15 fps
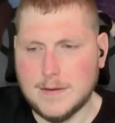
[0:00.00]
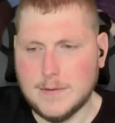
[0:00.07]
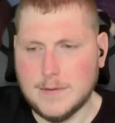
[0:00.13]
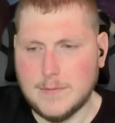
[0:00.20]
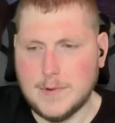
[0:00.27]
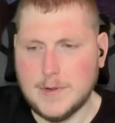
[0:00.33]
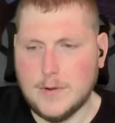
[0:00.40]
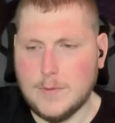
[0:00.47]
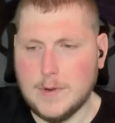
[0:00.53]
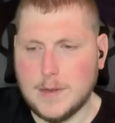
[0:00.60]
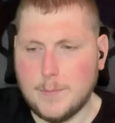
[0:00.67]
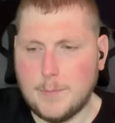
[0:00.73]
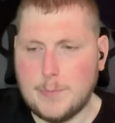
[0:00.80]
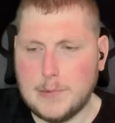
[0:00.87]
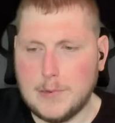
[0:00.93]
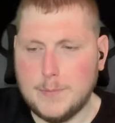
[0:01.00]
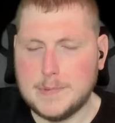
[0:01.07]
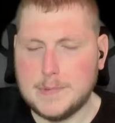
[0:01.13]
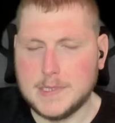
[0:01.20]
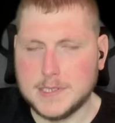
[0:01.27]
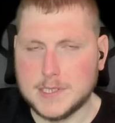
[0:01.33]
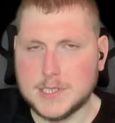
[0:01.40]
We don't want to boop
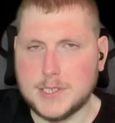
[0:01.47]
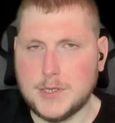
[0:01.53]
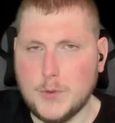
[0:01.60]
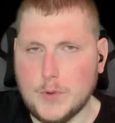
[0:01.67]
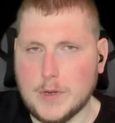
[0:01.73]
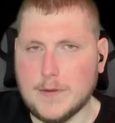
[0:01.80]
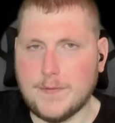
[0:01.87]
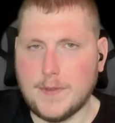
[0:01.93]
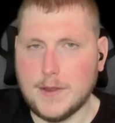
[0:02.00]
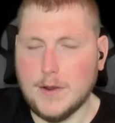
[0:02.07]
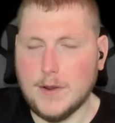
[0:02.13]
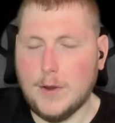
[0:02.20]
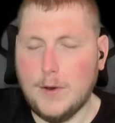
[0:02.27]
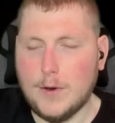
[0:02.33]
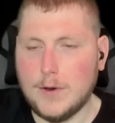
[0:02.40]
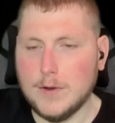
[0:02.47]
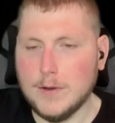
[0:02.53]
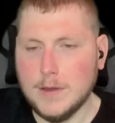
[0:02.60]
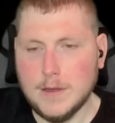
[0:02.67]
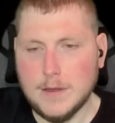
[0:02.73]
the snoot of the dog.